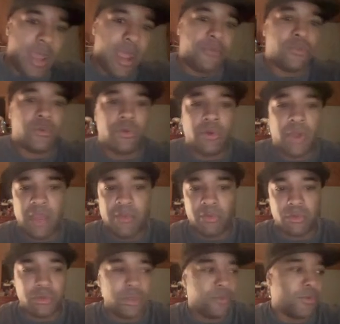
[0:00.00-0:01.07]
after
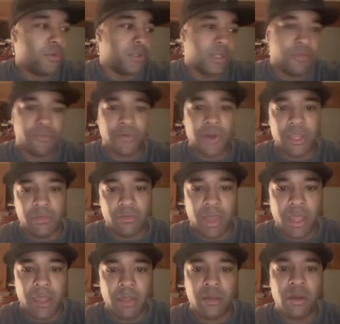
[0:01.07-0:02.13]
April 21st and then fight in
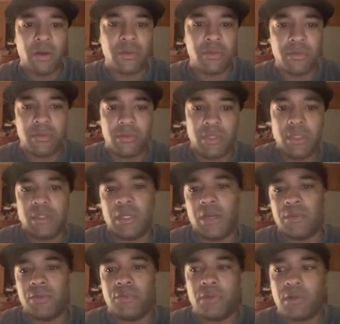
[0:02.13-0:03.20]
May. No, you need
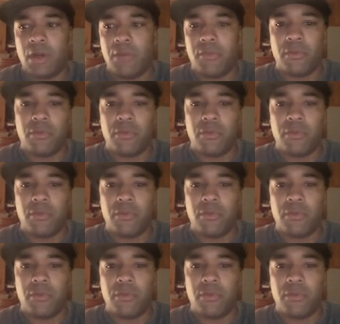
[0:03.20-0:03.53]
time to recover,